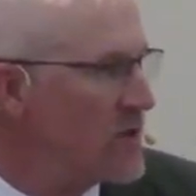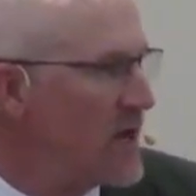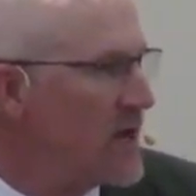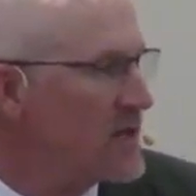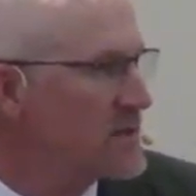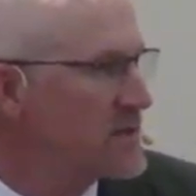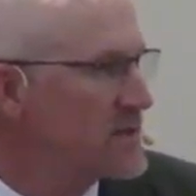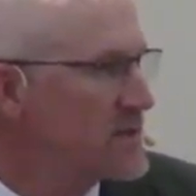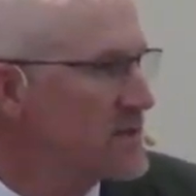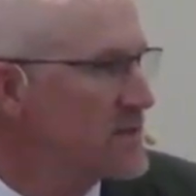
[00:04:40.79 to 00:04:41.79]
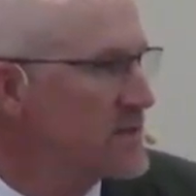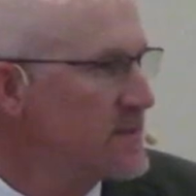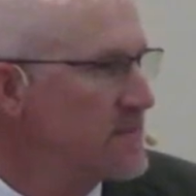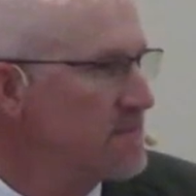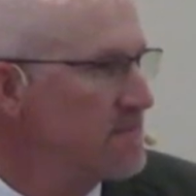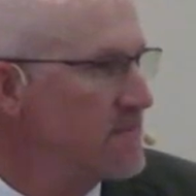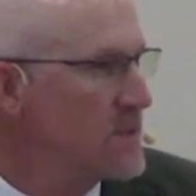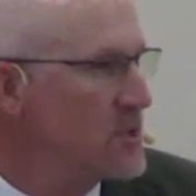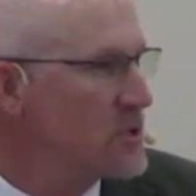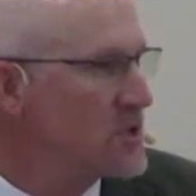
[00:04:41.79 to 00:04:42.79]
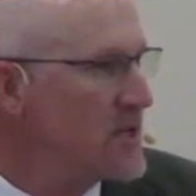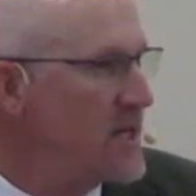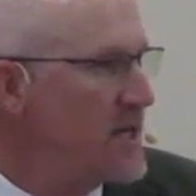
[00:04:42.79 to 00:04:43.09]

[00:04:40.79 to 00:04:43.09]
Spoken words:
that. You see, He